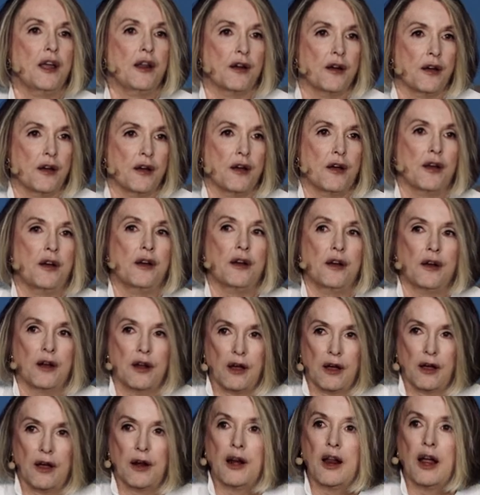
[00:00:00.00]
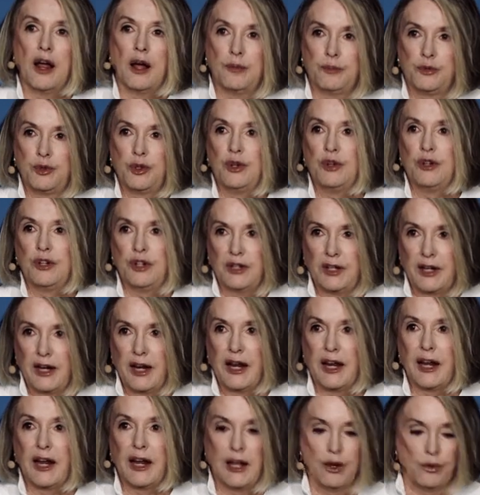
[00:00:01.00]
on and on up to
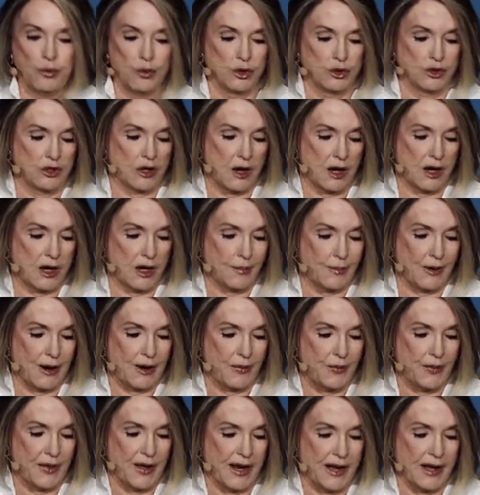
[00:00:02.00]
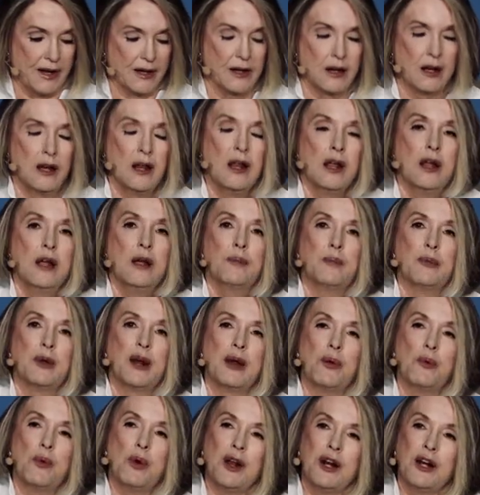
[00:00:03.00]
today, and we'll talk about that. But I
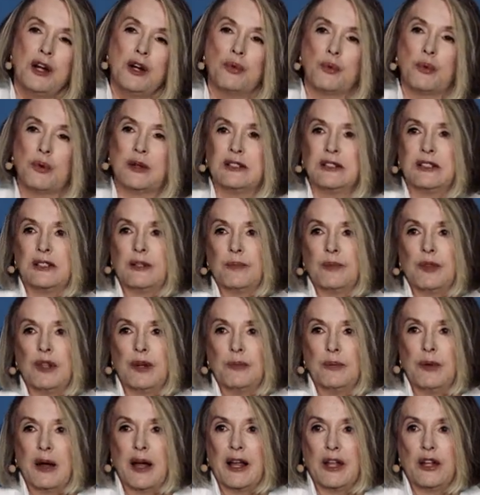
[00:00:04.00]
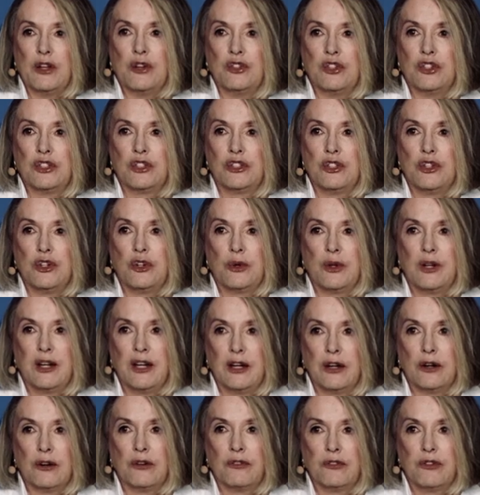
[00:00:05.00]
wanted to run something by you just so you could
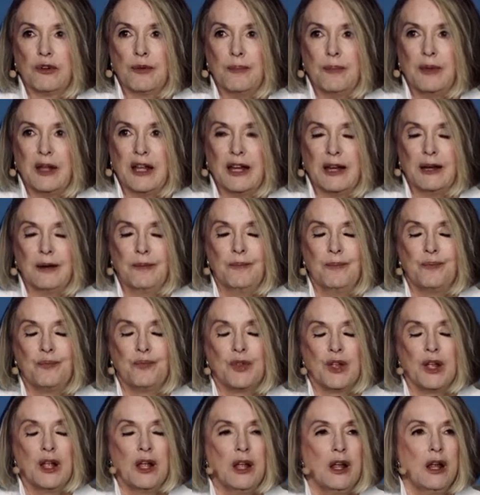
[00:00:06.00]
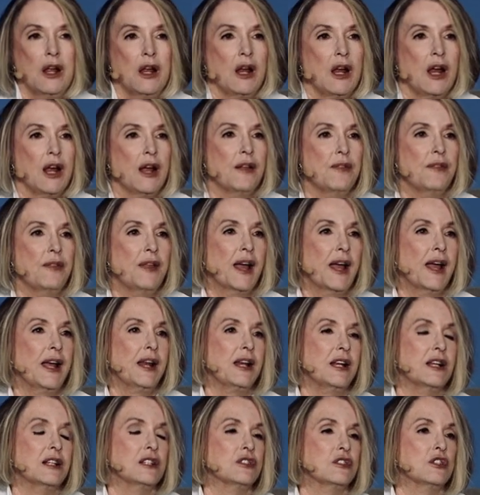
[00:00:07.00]
hear it from me, and that
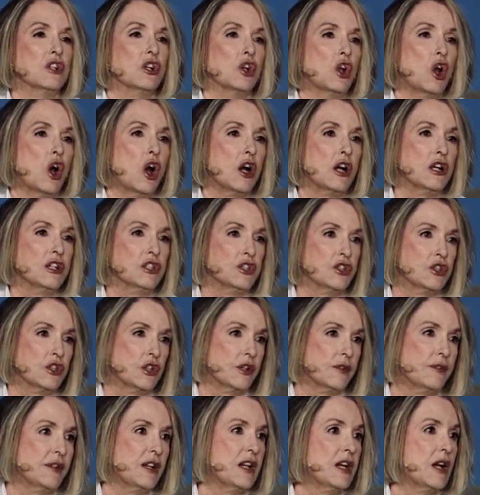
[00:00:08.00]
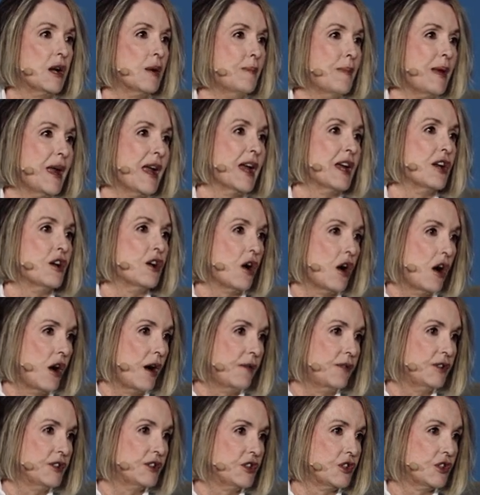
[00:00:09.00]
is the longest serving command
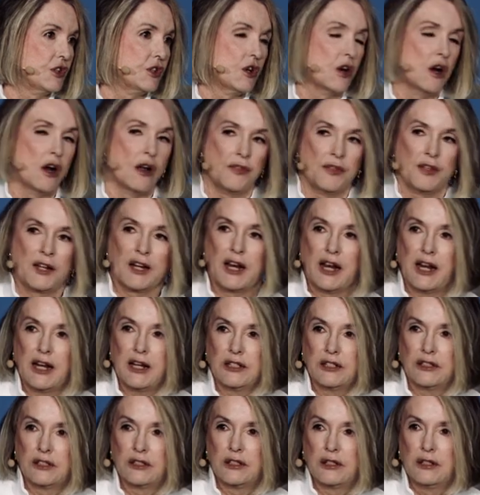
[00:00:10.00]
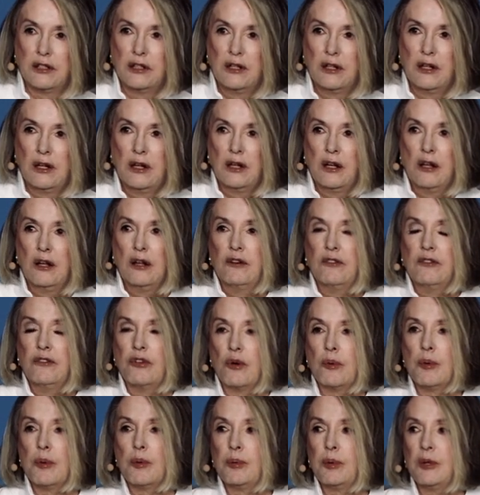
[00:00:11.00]
officer on the case,
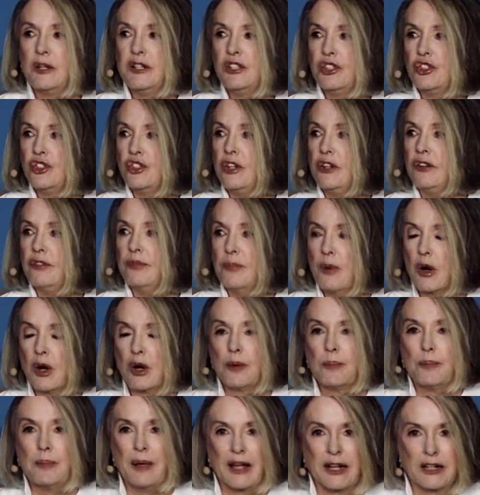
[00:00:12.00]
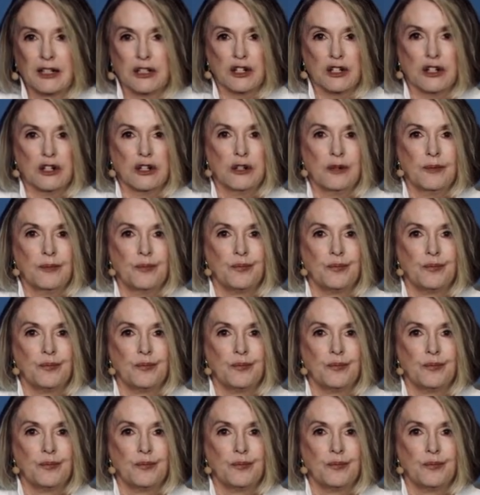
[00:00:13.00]
former Police Chief Mark Beckner,